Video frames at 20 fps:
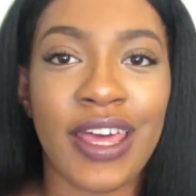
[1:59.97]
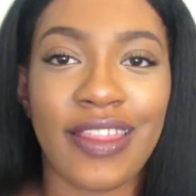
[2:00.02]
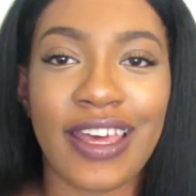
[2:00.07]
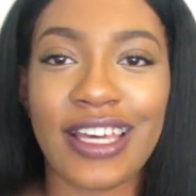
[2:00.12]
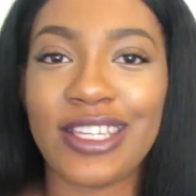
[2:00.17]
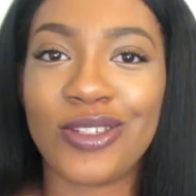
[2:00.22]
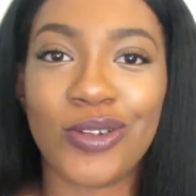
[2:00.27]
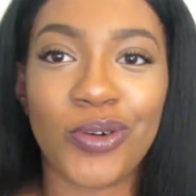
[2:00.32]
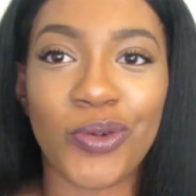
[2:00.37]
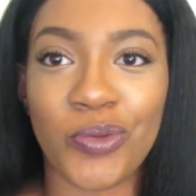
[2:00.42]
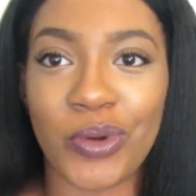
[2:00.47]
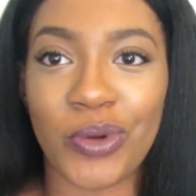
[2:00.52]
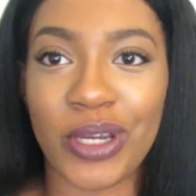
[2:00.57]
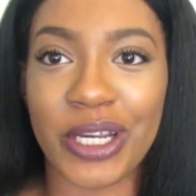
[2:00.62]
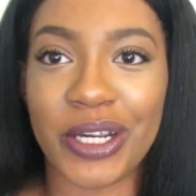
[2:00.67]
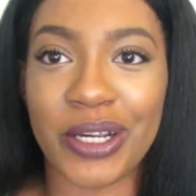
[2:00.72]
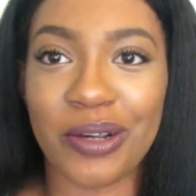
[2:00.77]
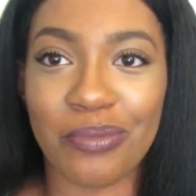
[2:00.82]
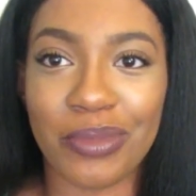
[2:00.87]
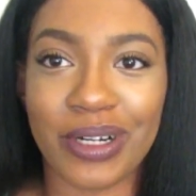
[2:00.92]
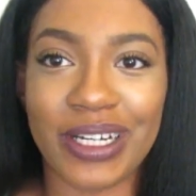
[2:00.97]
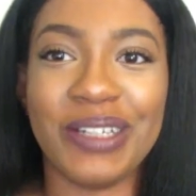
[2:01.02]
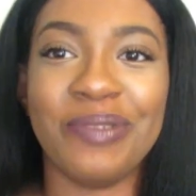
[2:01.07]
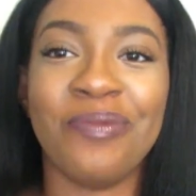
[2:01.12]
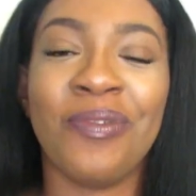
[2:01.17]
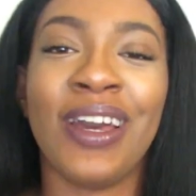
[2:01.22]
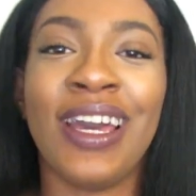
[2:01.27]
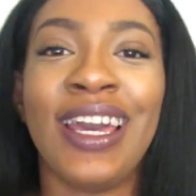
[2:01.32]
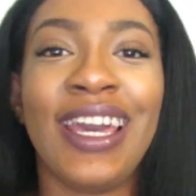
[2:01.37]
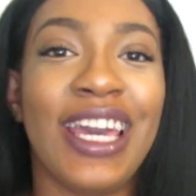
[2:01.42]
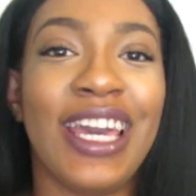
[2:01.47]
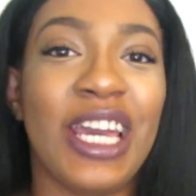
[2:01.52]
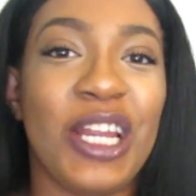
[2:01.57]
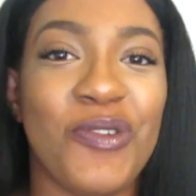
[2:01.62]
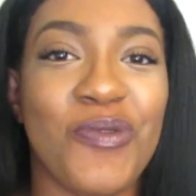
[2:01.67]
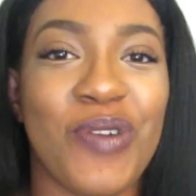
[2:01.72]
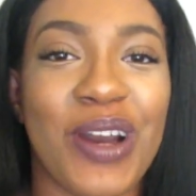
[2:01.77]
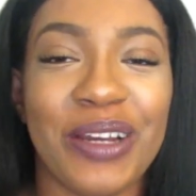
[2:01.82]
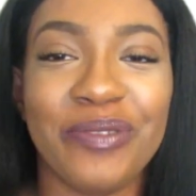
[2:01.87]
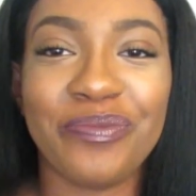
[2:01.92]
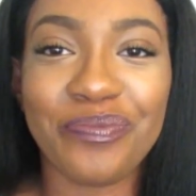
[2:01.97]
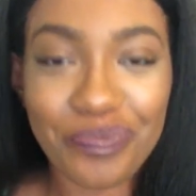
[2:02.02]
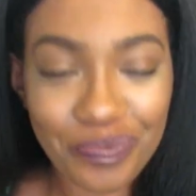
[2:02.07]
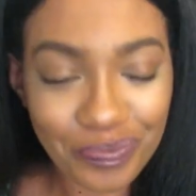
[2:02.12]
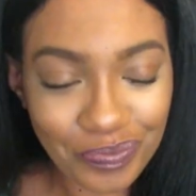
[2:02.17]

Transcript: that's so weird but anyway